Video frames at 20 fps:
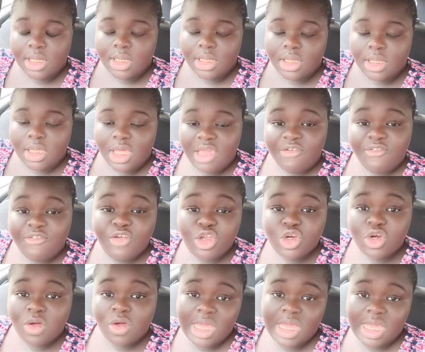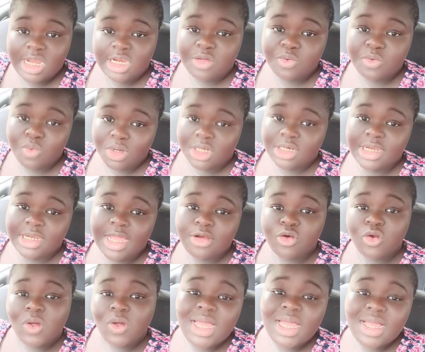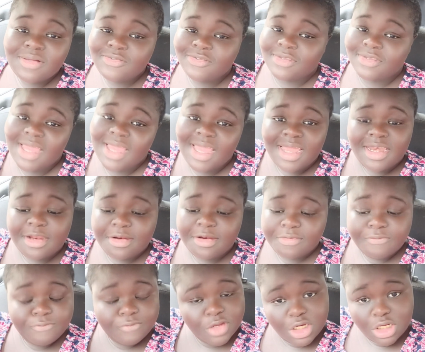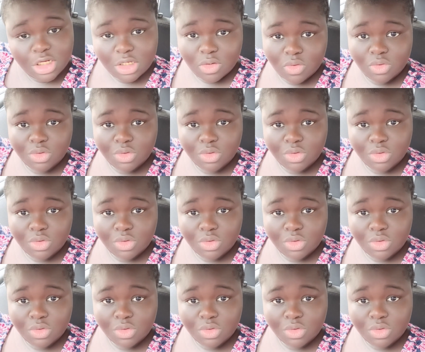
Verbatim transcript: if you know anyone that know how to edit videos,